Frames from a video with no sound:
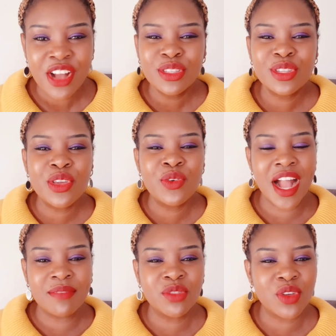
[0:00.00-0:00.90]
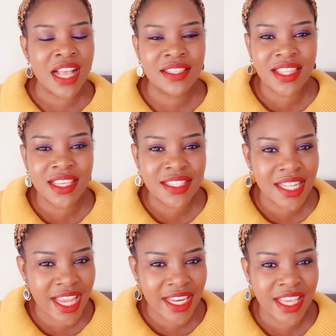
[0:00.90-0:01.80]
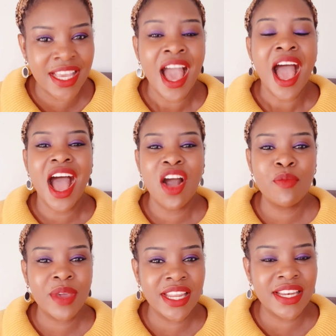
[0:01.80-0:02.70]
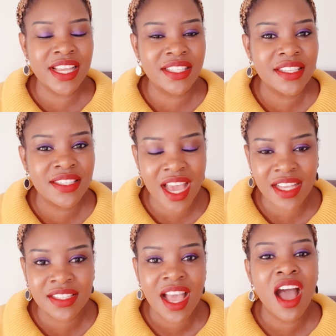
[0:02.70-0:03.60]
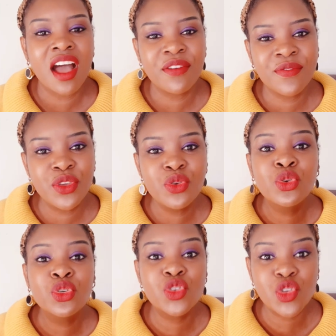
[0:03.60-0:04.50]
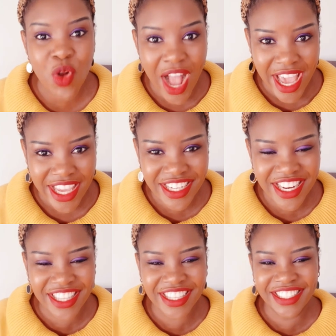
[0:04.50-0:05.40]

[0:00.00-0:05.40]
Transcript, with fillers: So you come to ask this lady, how many dating sites have you tried